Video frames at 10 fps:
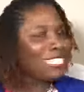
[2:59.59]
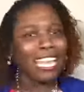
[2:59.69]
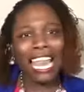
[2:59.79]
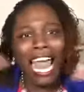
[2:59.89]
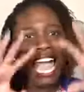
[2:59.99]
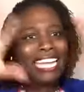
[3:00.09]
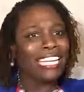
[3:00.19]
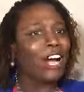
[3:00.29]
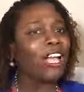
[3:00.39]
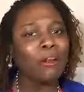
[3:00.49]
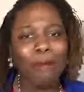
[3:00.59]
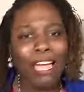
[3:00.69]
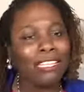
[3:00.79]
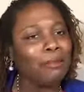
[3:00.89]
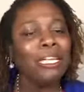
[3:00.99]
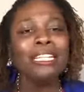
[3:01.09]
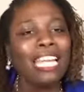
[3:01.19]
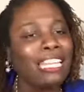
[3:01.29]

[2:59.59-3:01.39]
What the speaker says: and lighting all around him. He not